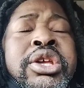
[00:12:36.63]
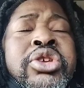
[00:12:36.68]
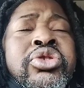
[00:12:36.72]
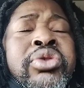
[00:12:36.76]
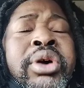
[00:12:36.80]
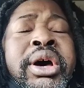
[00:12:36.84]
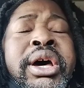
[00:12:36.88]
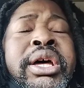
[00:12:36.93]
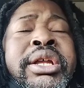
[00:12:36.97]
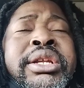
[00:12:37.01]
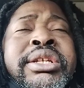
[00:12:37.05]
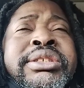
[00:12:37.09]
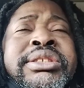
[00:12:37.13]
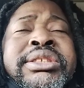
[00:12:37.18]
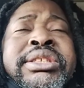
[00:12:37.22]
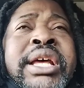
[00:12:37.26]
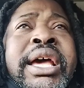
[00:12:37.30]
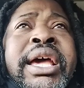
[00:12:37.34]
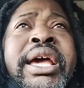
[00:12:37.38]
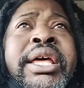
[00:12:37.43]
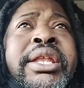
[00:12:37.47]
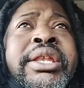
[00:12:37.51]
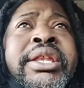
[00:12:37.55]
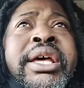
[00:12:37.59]
and you
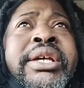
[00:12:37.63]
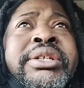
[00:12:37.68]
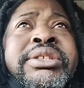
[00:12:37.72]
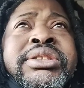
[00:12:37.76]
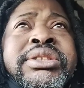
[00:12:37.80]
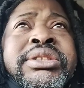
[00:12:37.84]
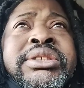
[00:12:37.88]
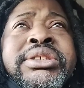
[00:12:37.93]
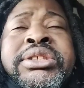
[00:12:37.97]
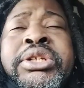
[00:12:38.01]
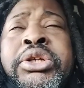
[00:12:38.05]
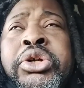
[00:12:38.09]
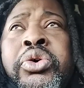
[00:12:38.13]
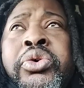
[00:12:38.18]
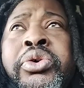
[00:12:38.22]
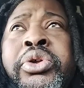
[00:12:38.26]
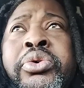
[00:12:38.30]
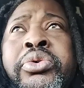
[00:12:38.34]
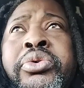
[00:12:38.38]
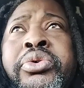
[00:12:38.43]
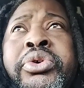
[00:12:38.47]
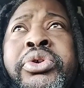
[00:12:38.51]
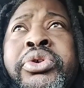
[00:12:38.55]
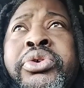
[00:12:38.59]
understand that's you know
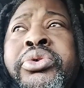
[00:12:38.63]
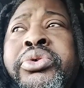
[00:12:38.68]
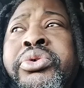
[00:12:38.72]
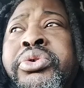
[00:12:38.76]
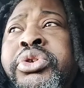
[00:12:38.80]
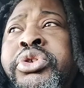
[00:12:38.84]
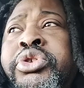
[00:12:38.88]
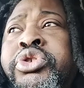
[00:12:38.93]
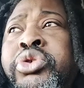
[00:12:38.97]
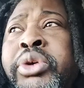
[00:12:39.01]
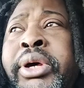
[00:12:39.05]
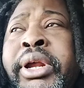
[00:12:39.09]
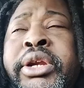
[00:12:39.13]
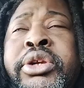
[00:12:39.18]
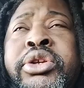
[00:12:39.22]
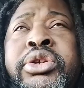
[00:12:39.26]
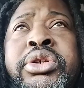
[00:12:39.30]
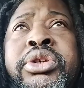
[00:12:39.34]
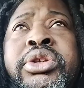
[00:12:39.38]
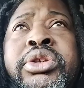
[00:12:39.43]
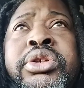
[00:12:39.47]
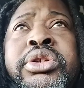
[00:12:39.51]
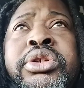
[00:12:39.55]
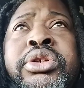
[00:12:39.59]
you're you're you're trying
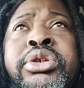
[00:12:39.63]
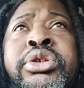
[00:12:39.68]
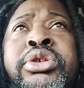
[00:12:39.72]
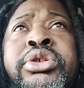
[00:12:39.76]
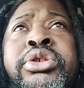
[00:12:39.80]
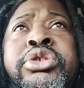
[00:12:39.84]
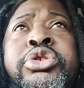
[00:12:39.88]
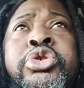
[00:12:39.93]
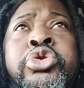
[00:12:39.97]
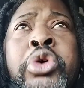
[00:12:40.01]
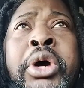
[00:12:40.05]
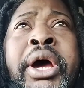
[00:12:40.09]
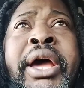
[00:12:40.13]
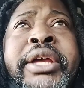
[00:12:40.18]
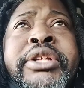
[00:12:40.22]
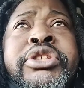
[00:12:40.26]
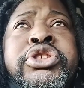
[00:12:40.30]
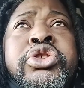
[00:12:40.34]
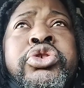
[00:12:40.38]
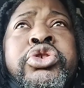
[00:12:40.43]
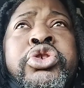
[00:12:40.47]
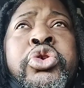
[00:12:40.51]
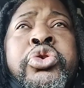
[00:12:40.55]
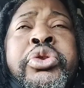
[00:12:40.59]
to
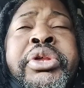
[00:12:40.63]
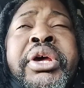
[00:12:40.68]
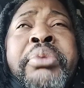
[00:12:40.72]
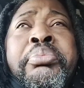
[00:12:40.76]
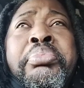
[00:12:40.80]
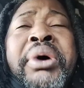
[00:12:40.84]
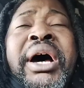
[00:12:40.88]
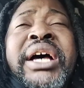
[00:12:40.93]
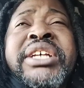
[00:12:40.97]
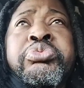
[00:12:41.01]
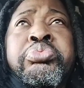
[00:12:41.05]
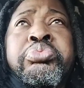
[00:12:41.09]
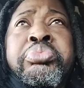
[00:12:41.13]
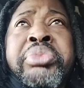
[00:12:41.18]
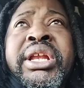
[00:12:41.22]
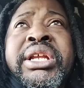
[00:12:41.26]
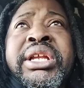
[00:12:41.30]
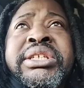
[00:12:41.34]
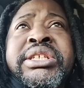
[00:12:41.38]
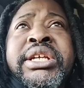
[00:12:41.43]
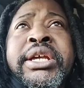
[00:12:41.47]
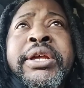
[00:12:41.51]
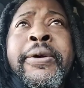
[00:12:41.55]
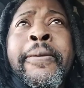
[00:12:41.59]
trying to do the
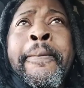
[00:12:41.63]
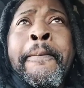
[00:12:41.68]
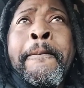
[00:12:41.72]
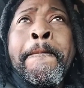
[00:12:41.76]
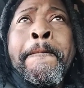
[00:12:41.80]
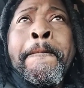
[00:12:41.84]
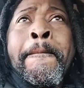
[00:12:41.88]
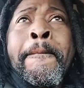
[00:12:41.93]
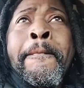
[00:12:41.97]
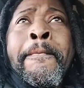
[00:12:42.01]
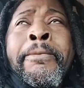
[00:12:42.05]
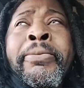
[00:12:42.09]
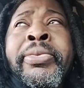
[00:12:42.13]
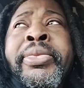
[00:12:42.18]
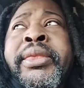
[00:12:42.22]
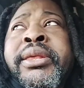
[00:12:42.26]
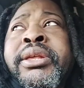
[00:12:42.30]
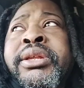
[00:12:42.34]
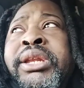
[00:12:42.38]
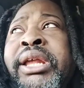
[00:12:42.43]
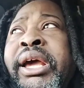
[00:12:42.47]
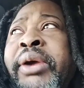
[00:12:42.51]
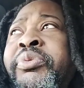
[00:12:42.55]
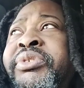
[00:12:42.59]
impossibility.
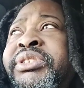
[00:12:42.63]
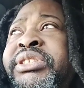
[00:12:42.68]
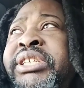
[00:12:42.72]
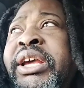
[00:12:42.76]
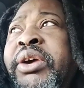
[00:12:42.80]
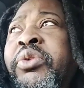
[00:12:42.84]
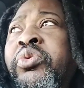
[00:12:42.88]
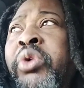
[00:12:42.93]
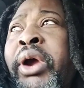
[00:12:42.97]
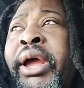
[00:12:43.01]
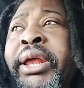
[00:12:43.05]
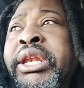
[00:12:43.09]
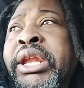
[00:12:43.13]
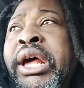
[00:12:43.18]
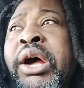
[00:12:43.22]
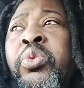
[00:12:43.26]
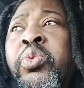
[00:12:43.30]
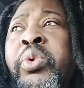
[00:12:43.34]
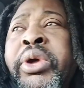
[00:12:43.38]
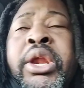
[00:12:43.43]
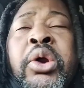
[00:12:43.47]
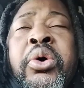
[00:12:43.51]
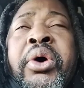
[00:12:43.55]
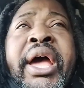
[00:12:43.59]
Like we said, right
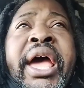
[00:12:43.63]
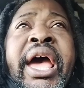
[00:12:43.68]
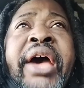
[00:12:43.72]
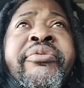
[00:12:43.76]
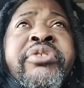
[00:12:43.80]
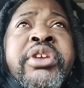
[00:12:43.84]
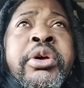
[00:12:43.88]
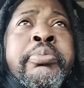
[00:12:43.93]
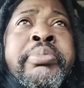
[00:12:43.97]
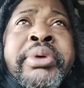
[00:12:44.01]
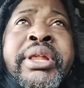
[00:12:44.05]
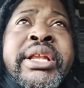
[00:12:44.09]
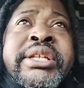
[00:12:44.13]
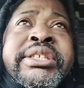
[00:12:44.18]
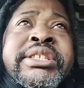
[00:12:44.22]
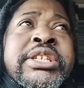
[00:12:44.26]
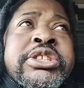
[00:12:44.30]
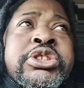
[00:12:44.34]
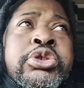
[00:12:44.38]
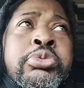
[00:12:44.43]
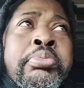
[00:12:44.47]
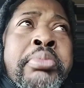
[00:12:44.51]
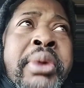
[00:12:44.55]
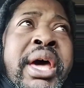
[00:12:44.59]
now we don't have the
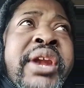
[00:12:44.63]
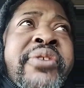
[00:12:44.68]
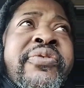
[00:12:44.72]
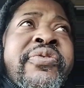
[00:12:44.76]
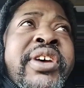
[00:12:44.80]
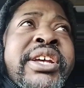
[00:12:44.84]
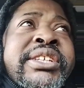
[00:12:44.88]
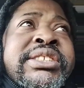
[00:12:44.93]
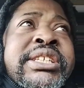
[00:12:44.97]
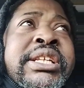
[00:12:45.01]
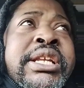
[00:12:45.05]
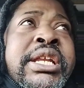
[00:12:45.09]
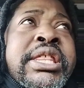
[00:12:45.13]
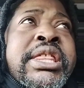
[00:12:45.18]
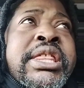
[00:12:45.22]
ability to manifest